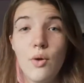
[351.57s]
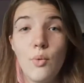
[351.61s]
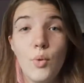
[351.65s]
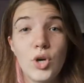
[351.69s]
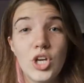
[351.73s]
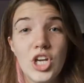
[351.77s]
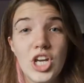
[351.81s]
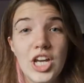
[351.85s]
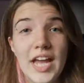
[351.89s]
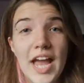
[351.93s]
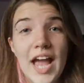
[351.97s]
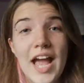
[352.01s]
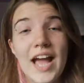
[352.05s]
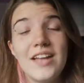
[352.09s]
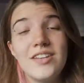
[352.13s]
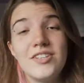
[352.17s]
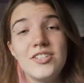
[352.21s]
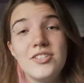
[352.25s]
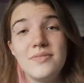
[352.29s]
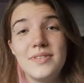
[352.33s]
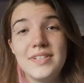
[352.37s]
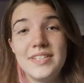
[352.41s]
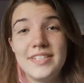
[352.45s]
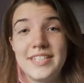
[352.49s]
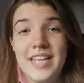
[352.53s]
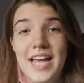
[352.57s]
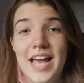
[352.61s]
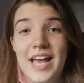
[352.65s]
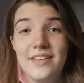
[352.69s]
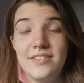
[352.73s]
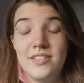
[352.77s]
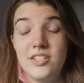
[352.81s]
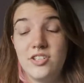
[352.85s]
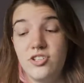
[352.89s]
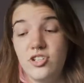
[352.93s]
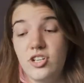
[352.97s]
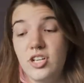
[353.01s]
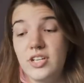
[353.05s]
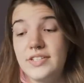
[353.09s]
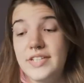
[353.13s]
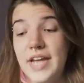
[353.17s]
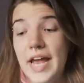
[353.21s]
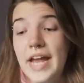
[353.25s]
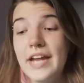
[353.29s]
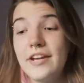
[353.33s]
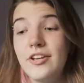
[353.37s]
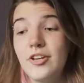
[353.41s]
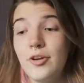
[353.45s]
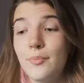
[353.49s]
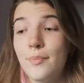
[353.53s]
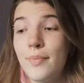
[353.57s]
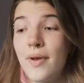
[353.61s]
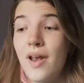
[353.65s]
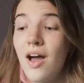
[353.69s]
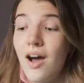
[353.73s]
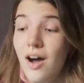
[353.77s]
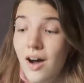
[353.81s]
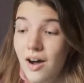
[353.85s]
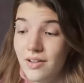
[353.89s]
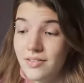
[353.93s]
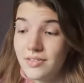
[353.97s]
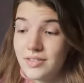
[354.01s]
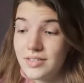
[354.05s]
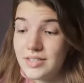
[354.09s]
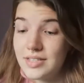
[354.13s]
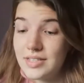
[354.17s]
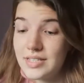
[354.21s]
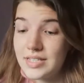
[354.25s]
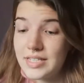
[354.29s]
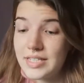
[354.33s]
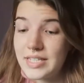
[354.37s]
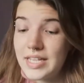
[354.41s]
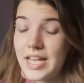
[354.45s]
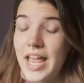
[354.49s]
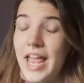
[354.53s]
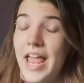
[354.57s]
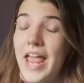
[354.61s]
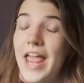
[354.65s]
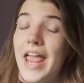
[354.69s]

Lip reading: what you can do instead is you can take your plants